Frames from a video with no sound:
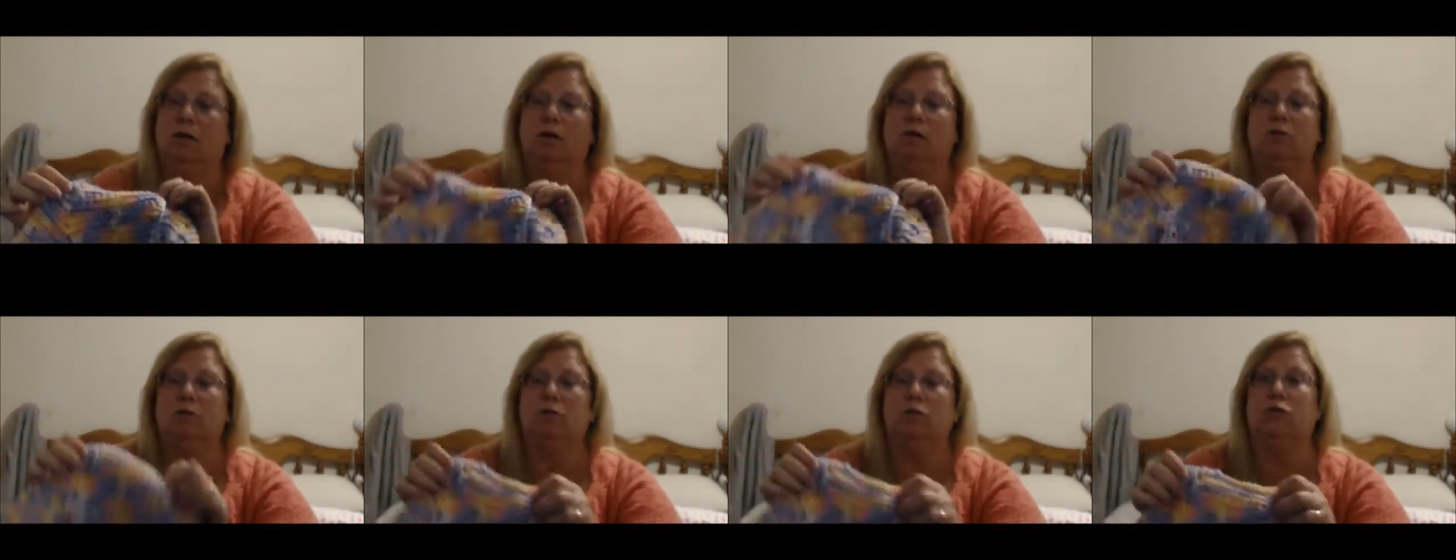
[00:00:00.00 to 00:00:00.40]

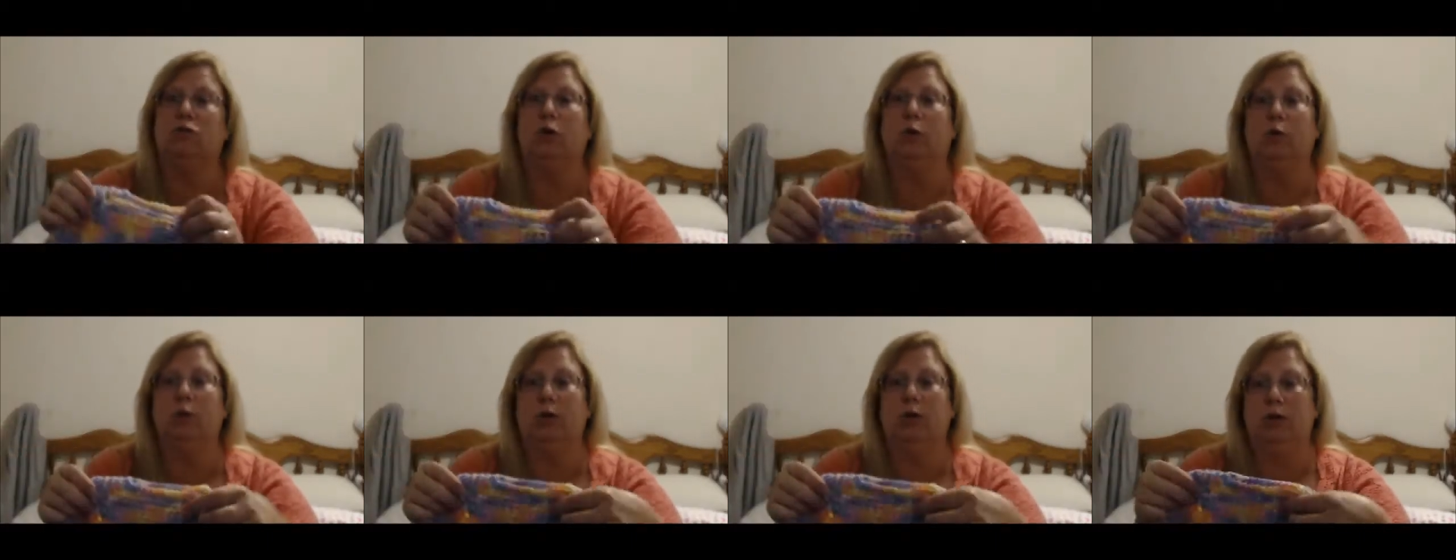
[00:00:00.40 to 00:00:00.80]

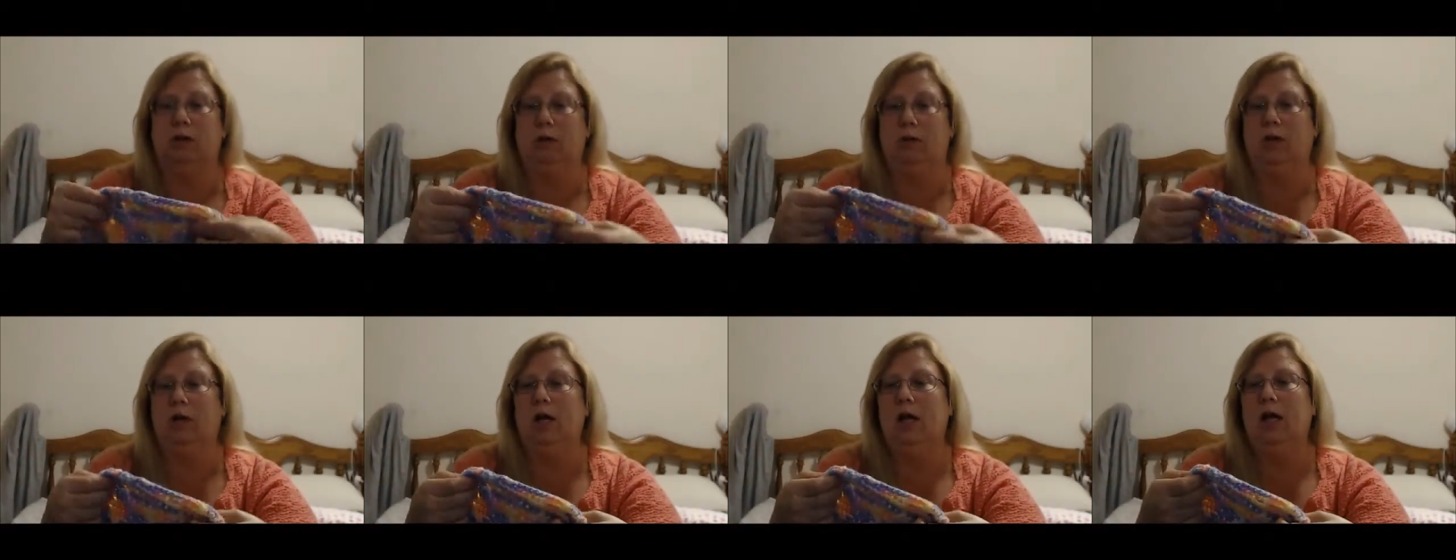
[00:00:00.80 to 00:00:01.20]
So
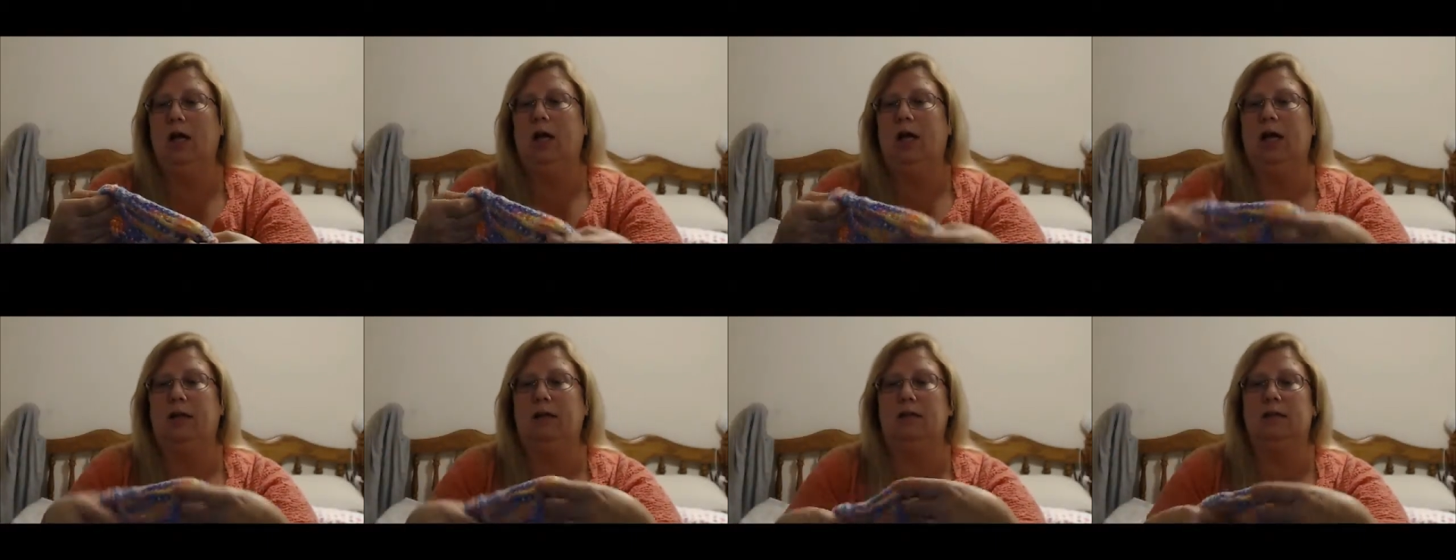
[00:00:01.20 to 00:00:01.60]
cute.
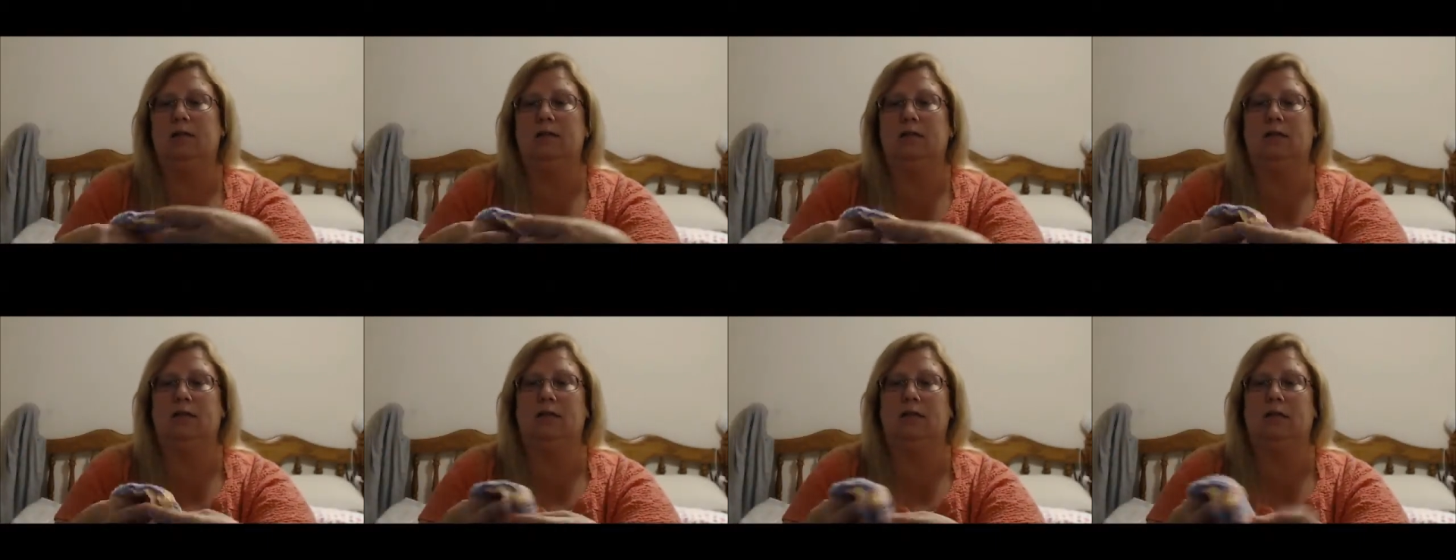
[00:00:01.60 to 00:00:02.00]
And
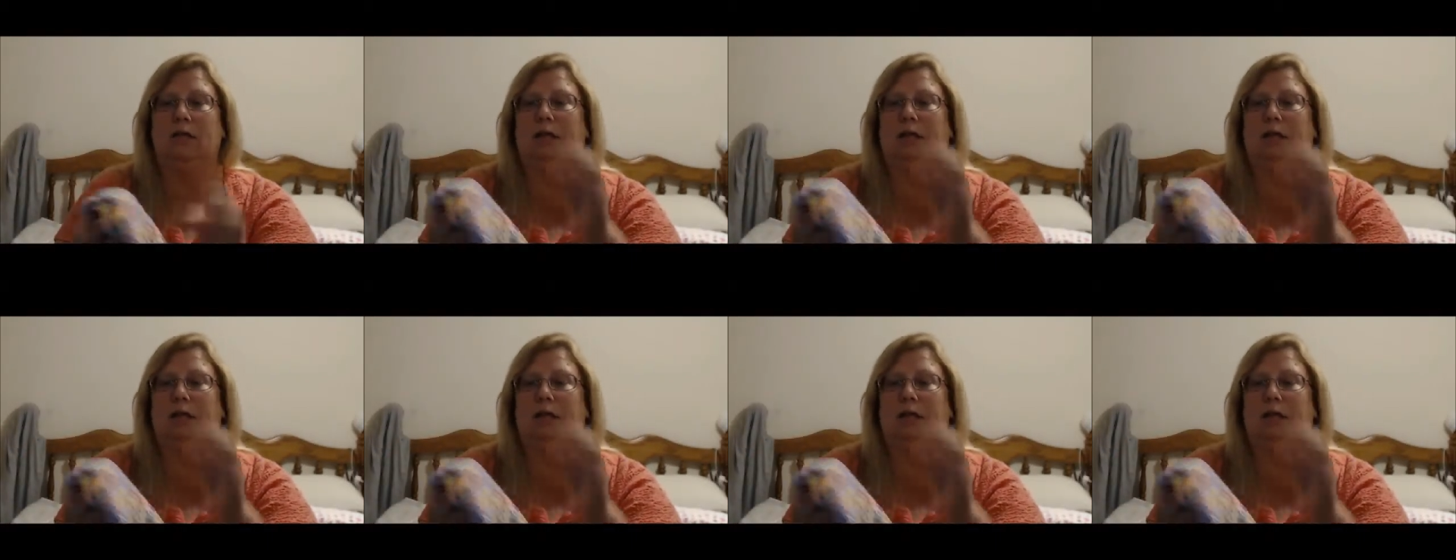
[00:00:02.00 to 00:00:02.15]
this is